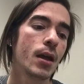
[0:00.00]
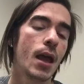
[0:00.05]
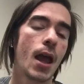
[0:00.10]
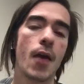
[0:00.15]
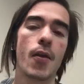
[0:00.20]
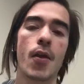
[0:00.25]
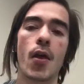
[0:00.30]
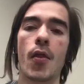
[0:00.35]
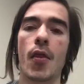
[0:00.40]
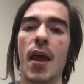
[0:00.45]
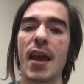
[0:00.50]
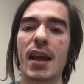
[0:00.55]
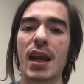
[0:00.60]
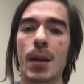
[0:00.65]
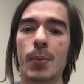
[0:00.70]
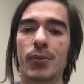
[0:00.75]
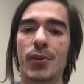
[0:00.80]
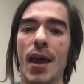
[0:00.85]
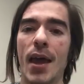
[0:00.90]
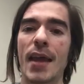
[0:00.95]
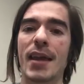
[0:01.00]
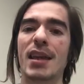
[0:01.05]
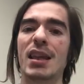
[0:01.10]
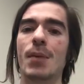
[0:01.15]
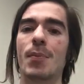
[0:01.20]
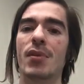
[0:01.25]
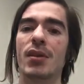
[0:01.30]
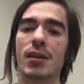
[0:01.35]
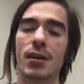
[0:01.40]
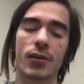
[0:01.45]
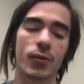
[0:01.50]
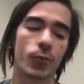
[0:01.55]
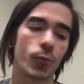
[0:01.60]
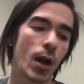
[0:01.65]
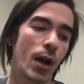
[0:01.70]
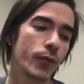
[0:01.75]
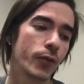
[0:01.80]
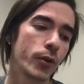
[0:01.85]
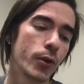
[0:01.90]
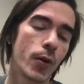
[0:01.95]
And then they end up taking them in as
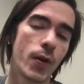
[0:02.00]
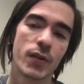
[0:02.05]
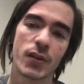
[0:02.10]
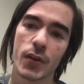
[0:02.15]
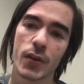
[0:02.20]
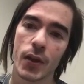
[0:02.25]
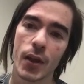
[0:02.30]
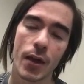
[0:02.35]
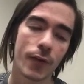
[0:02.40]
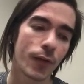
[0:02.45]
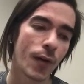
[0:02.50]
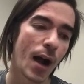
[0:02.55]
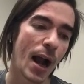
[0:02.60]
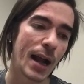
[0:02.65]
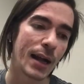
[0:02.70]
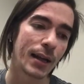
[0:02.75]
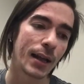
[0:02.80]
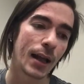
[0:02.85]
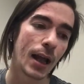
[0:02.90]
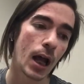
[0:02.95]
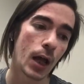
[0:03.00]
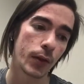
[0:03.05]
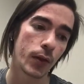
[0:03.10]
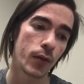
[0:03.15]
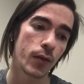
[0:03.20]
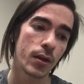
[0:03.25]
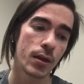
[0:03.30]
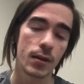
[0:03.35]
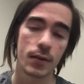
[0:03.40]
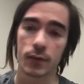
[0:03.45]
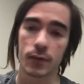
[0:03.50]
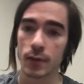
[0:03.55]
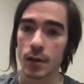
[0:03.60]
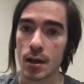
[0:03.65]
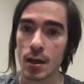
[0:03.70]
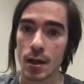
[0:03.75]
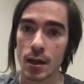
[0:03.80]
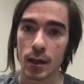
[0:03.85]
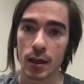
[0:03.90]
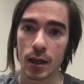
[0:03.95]
refuge. And then they find out that these
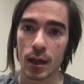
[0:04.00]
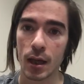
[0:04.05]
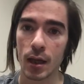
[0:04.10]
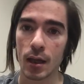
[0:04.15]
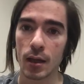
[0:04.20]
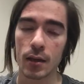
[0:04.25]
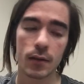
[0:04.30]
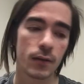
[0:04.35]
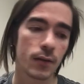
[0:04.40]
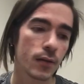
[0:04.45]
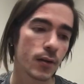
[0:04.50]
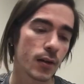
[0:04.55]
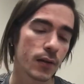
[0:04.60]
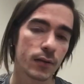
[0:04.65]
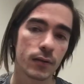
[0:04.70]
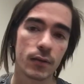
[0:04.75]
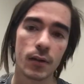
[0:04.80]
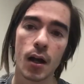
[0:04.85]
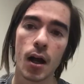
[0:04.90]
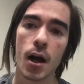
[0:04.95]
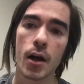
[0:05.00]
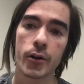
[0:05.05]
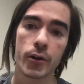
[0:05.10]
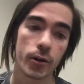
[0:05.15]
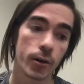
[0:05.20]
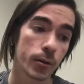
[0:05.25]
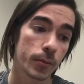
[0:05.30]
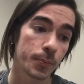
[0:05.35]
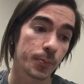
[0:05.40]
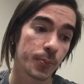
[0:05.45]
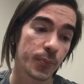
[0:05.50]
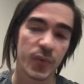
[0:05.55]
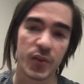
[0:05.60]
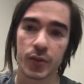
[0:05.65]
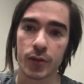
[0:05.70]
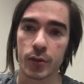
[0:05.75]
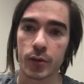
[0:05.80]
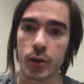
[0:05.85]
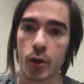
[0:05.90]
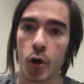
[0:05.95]
kids and this nun are
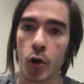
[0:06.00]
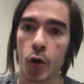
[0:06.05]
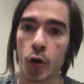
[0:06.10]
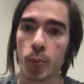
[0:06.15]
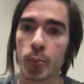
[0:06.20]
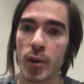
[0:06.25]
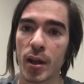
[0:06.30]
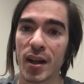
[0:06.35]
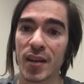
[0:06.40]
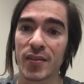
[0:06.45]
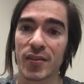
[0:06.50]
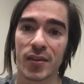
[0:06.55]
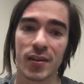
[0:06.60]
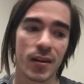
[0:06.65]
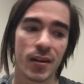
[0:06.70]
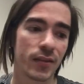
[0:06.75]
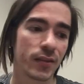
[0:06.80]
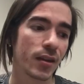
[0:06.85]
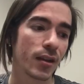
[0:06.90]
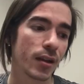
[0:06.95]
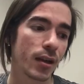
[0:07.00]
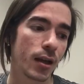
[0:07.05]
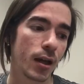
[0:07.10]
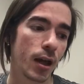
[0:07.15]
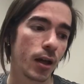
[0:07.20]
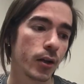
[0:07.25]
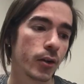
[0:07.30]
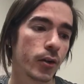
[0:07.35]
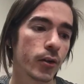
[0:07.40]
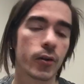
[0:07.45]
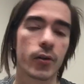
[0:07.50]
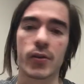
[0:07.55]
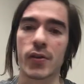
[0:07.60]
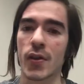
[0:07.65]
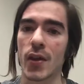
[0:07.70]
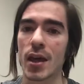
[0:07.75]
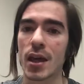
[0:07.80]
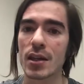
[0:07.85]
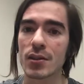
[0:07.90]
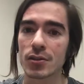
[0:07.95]
cold blooded sadistic killers,
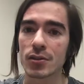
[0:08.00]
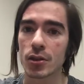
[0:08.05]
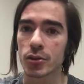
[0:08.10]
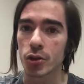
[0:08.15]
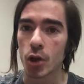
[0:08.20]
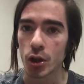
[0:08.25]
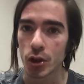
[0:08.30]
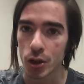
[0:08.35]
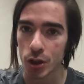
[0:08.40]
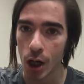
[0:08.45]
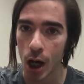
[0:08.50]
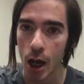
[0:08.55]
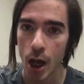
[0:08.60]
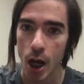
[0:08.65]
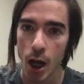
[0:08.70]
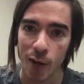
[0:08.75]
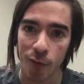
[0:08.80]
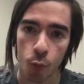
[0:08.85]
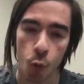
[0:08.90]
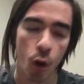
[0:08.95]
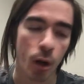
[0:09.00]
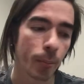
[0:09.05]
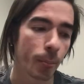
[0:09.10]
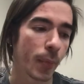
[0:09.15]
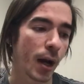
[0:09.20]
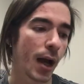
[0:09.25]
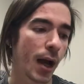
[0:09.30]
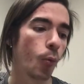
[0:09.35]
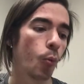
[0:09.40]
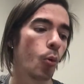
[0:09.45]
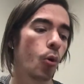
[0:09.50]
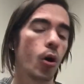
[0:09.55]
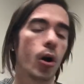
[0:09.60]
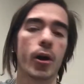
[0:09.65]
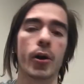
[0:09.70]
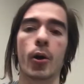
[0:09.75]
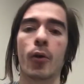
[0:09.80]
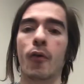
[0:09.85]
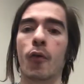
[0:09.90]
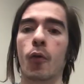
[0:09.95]
and they each start to die off one by
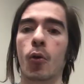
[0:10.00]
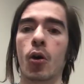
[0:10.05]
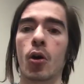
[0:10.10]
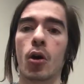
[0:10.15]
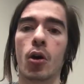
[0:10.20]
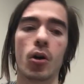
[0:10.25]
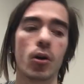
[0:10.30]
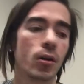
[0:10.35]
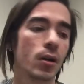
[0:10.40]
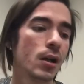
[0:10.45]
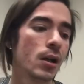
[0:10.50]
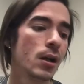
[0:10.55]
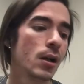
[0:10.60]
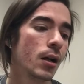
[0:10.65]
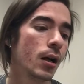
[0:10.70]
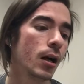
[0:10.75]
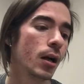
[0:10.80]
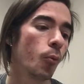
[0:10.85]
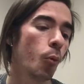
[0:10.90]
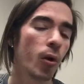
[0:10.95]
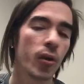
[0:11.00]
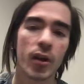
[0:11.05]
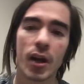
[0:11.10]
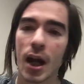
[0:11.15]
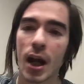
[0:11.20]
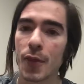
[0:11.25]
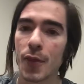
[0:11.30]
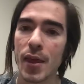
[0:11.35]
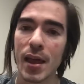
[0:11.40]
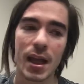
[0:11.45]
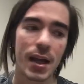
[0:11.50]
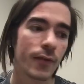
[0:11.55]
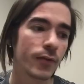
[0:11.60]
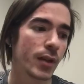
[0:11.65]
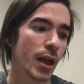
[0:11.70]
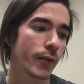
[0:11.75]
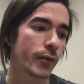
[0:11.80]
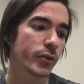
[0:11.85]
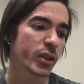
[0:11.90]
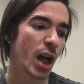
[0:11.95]
one. Overall, uh, what did I think of
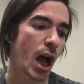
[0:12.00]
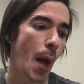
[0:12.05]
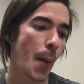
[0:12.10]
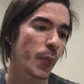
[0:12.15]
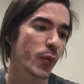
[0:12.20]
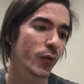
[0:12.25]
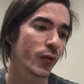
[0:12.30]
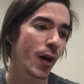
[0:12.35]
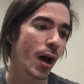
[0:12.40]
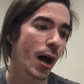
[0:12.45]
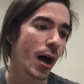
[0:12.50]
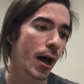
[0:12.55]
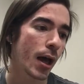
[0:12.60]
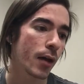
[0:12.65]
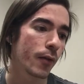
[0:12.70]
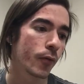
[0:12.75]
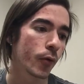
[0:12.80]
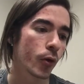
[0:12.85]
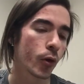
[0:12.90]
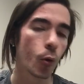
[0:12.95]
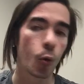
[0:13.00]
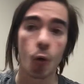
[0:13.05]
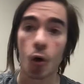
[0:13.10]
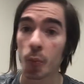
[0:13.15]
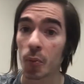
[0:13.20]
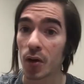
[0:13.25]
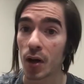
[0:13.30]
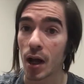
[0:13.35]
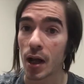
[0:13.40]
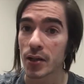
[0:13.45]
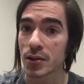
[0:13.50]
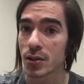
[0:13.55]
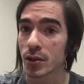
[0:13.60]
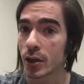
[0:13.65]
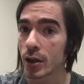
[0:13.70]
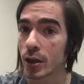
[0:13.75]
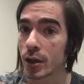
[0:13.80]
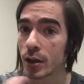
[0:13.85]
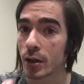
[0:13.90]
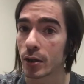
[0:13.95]
Devil Times 5 or The Horrible House
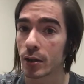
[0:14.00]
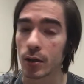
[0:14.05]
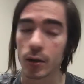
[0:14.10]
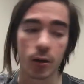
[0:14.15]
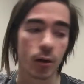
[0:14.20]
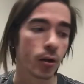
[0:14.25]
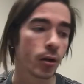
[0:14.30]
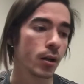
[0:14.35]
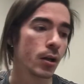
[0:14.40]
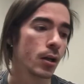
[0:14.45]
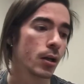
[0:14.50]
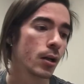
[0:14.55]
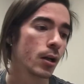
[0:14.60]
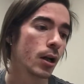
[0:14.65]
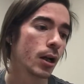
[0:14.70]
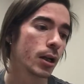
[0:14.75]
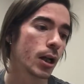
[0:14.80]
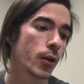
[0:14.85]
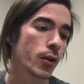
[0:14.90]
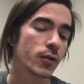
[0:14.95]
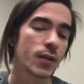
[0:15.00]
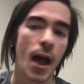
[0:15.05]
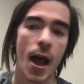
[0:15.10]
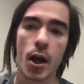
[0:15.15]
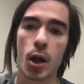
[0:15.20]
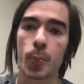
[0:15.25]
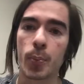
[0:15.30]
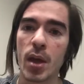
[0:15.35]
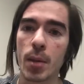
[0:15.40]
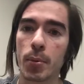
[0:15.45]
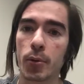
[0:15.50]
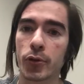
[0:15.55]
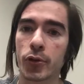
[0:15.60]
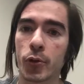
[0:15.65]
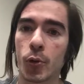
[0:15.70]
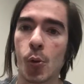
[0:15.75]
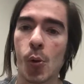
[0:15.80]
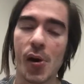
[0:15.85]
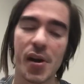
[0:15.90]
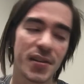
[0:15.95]
on the Hill or another title, People
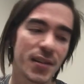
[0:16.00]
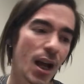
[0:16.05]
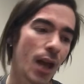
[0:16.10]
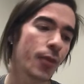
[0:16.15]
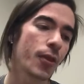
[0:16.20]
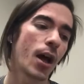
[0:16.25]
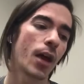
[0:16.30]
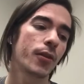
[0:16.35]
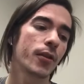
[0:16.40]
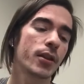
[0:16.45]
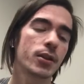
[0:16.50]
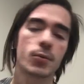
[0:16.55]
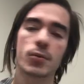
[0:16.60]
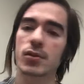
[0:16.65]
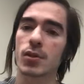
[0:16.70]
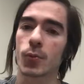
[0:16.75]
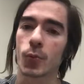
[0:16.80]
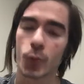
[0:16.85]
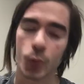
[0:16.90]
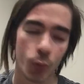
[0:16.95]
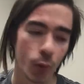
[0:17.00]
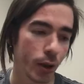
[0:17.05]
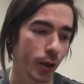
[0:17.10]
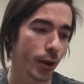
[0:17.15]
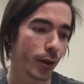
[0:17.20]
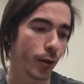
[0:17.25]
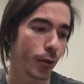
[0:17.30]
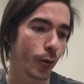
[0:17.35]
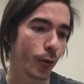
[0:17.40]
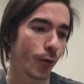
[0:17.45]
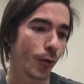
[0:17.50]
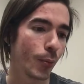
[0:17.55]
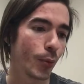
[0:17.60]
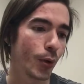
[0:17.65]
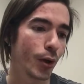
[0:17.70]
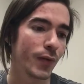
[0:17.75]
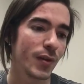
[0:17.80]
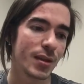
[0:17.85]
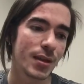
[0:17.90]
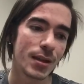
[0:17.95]
Toys. I thought this was a really cool
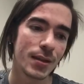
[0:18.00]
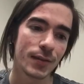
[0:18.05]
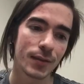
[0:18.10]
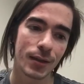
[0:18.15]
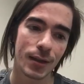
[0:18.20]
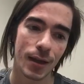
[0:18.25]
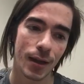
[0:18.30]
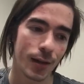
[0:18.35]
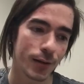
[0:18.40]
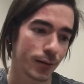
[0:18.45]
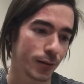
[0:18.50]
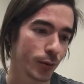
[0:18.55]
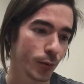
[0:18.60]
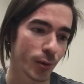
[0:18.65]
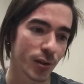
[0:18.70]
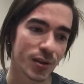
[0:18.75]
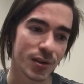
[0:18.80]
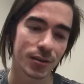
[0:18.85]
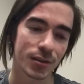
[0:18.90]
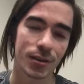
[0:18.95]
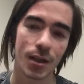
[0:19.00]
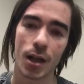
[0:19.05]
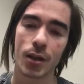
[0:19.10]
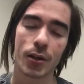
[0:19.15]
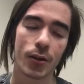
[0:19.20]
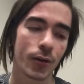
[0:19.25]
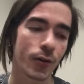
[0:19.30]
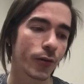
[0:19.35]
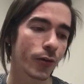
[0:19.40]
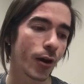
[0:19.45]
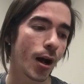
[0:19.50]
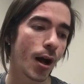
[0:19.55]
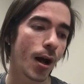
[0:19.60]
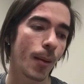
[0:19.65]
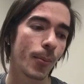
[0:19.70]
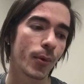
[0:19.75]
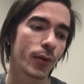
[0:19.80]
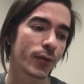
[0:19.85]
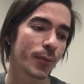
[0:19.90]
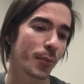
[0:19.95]
movie. These kids do a stellar
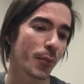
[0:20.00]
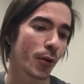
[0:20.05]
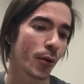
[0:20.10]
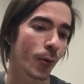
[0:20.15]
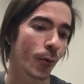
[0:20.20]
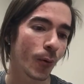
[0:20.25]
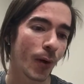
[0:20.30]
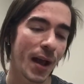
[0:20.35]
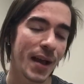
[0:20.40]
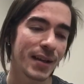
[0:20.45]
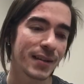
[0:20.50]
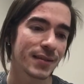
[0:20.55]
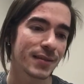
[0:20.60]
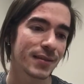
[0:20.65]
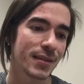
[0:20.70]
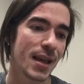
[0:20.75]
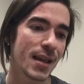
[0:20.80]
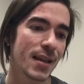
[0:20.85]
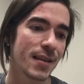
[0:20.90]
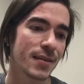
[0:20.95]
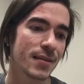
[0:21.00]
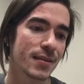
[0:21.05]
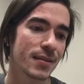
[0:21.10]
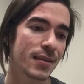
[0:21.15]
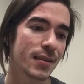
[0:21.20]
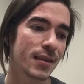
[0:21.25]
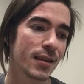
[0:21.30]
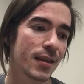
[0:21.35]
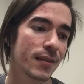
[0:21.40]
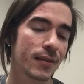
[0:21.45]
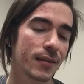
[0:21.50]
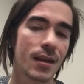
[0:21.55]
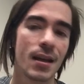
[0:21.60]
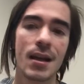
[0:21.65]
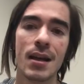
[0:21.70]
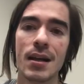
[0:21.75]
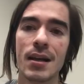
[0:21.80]
job. There's some great scenes in this.